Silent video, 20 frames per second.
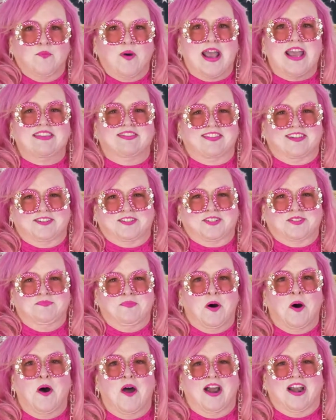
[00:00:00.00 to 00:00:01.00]
wait, there's
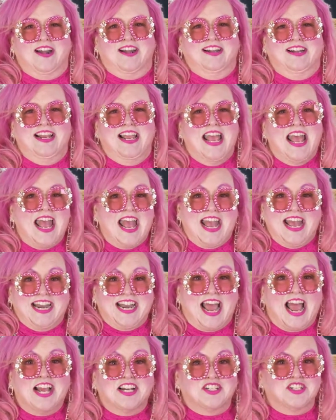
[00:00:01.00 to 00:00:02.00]
more! It
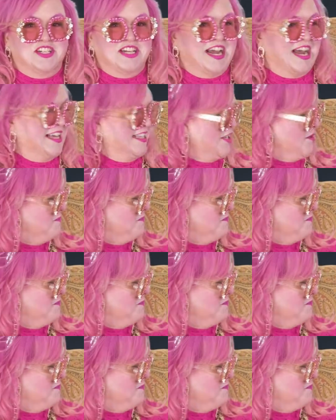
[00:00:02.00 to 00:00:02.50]
actually has a